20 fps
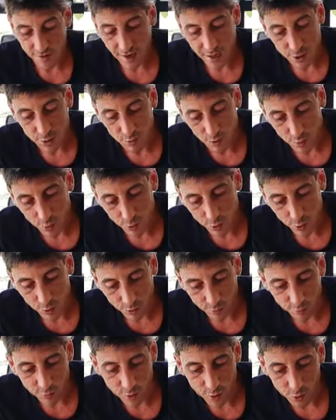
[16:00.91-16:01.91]
Guys, we will
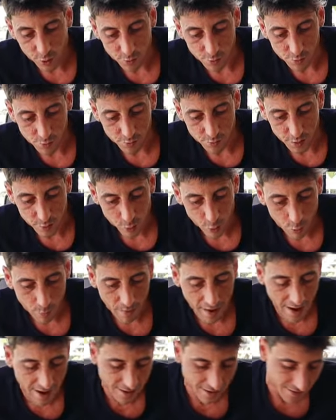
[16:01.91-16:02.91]
do the follow-through on this
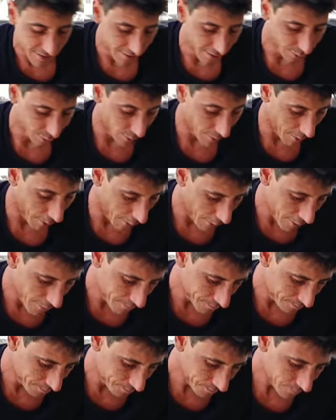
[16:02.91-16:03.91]
whole pack
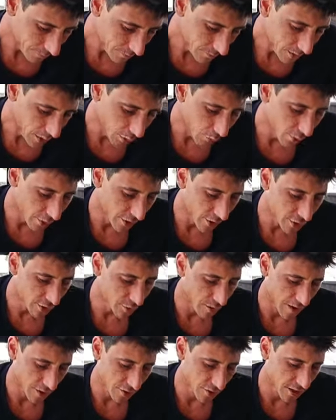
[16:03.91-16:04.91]
tomorrow. We're going to
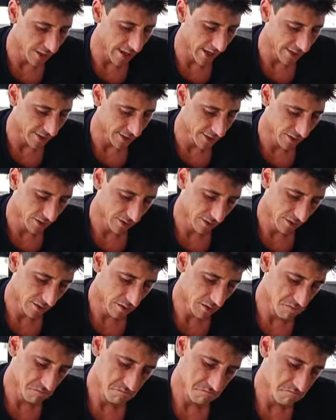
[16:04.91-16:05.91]
scratch the next...
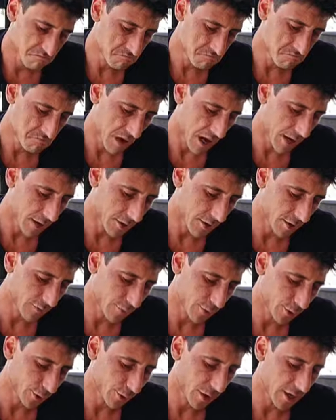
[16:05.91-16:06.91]
I don't
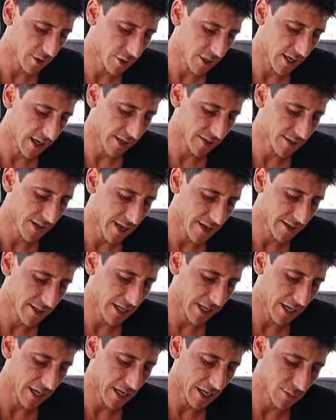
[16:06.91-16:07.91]
know if I'll scratch the next 10
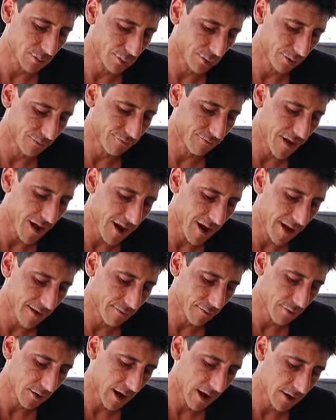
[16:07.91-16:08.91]
tickets or
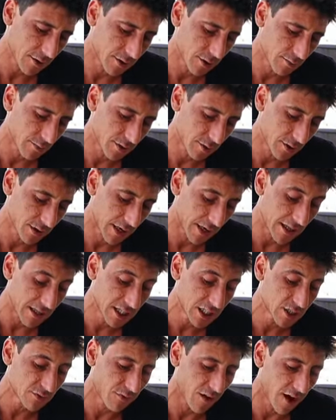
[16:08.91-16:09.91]
5 or... I don't know, but
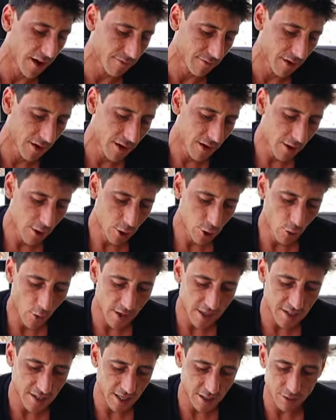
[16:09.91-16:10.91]
at least 5.
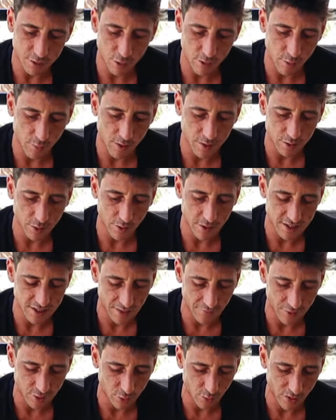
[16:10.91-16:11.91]
26, 31,
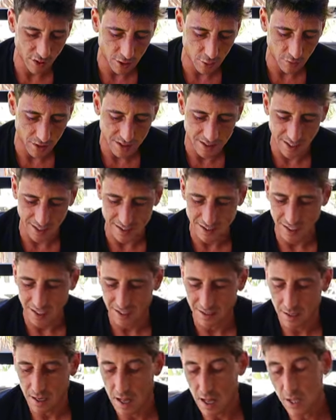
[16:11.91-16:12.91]
37, 23,
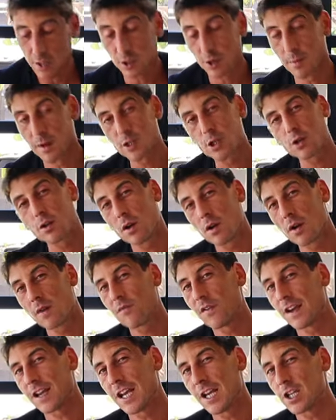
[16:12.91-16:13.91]
16. So make sure your
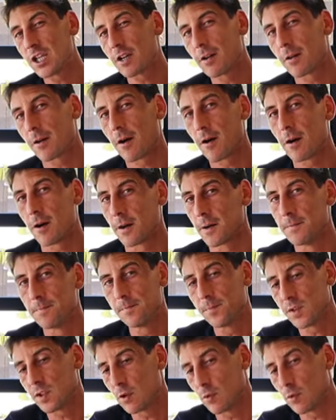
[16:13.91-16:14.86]
notification are on.